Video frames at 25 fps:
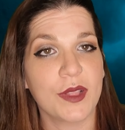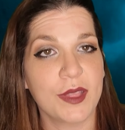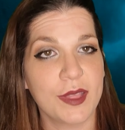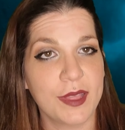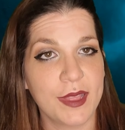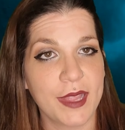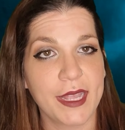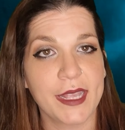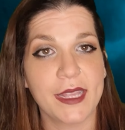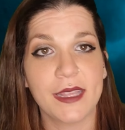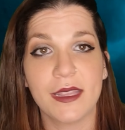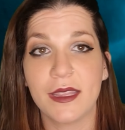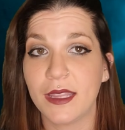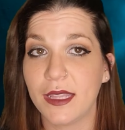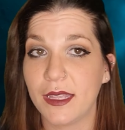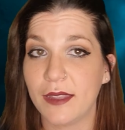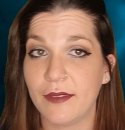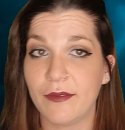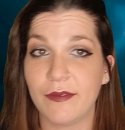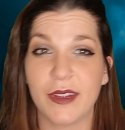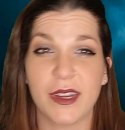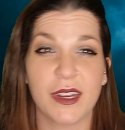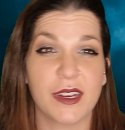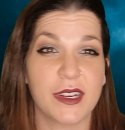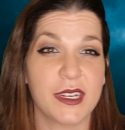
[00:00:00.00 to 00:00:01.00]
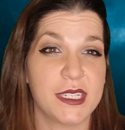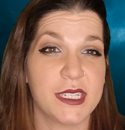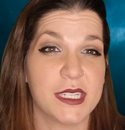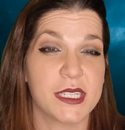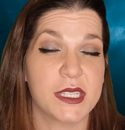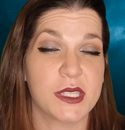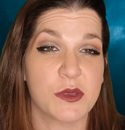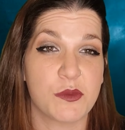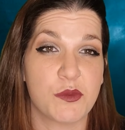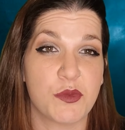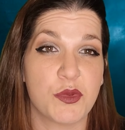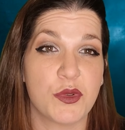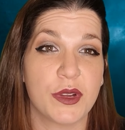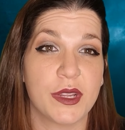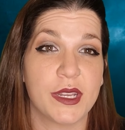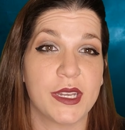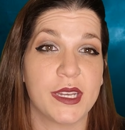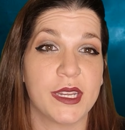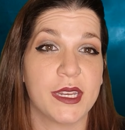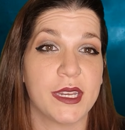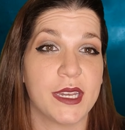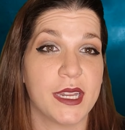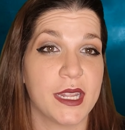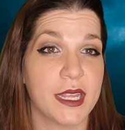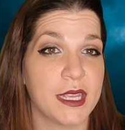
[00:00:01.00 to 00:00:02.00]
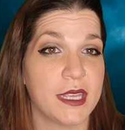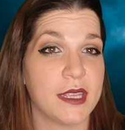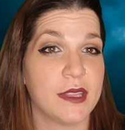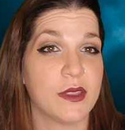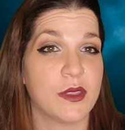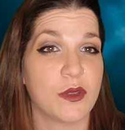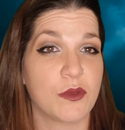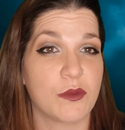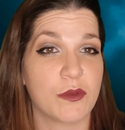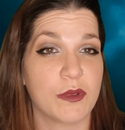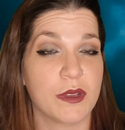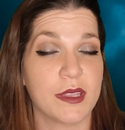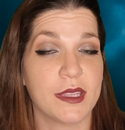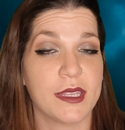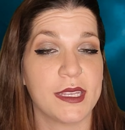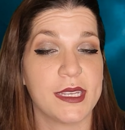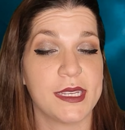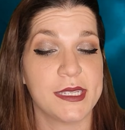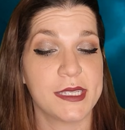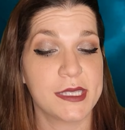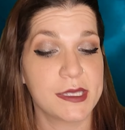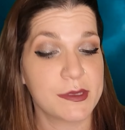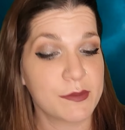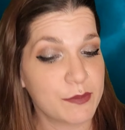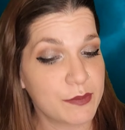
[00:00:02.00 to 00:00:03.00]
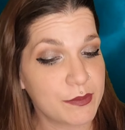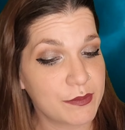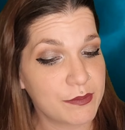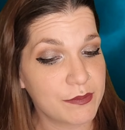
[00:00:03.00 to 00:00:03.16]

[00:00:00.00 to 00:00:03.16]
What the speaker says: likely very disappointed in the release.